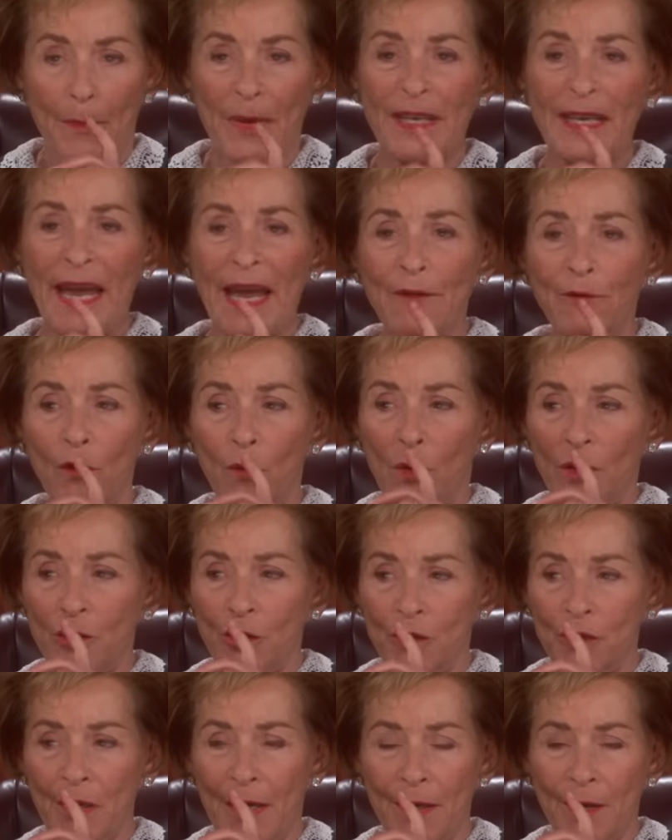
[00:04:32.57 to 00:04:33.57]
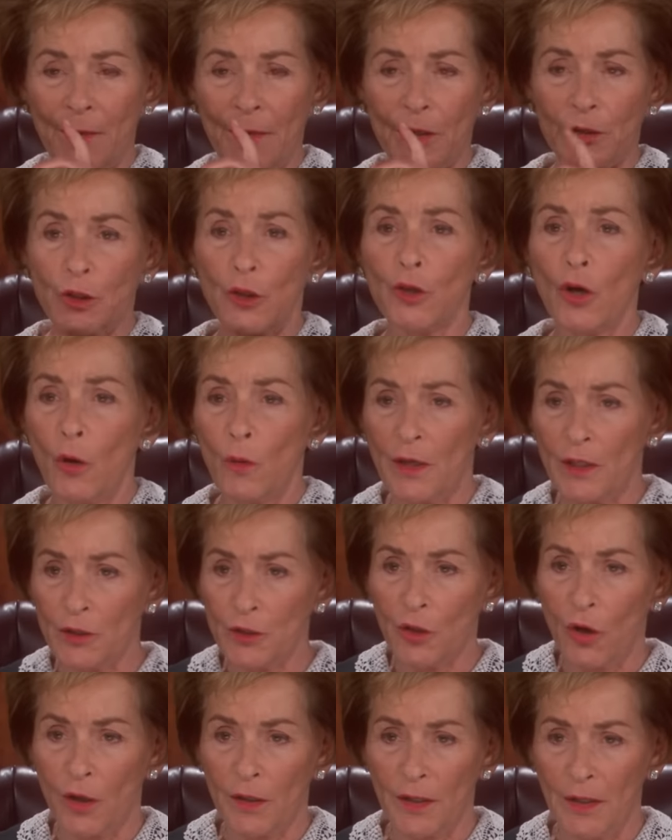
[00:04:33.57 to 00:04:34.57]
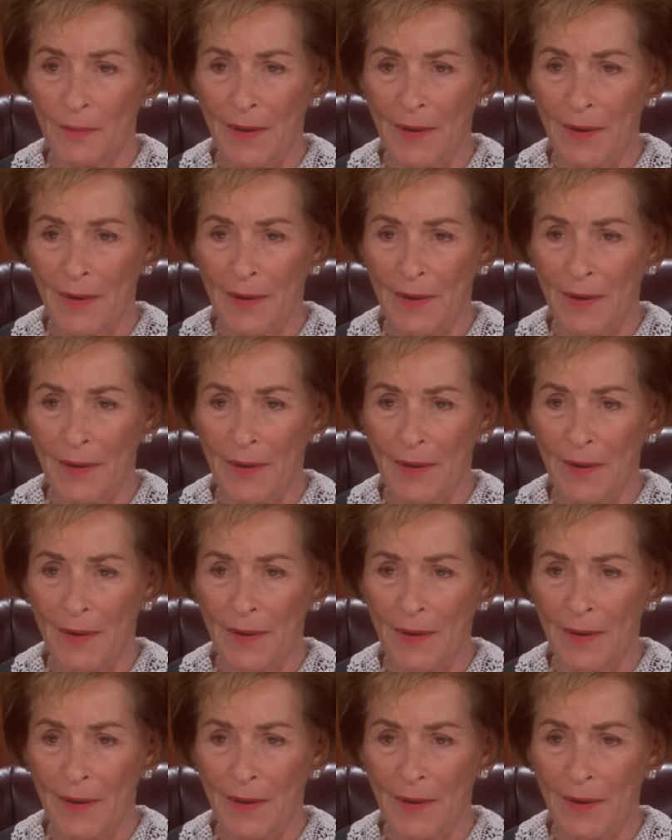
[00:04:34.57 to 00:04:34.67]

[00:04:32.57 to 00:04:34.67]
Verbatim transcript: be careful what you say to me. Do you know what he's talking